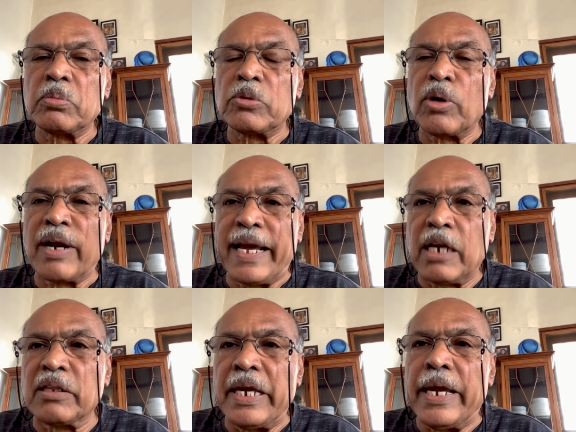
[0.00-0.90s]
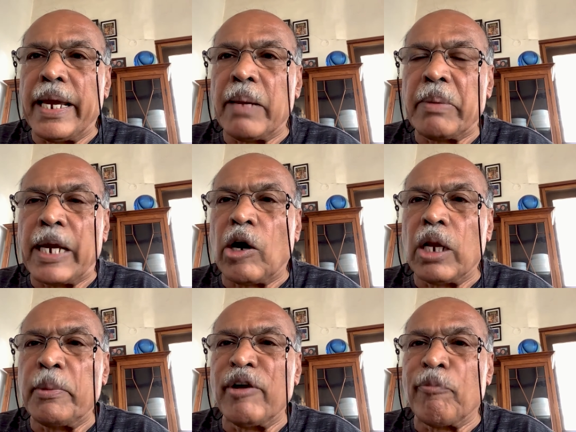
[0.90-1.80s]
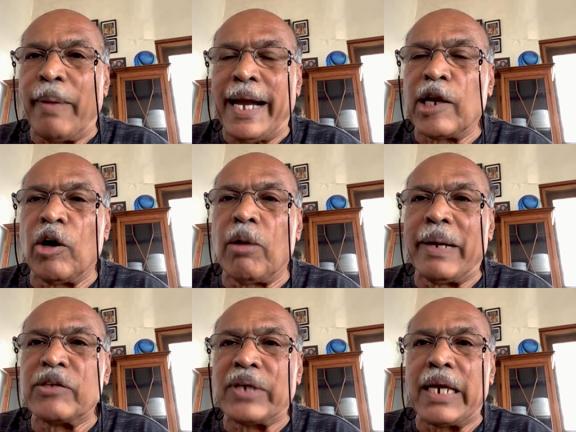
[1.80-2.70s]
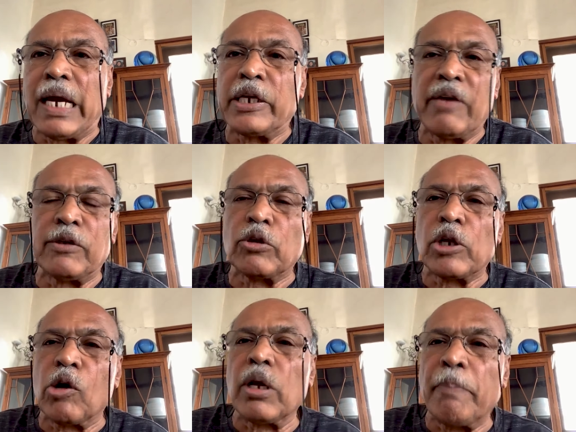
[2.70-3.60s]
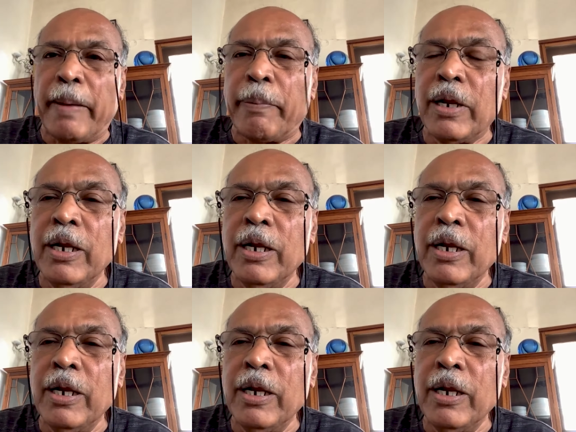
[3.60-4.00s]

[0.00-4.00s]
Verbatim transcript: wreck the economy of Bangalore by saying, I give it to the local people,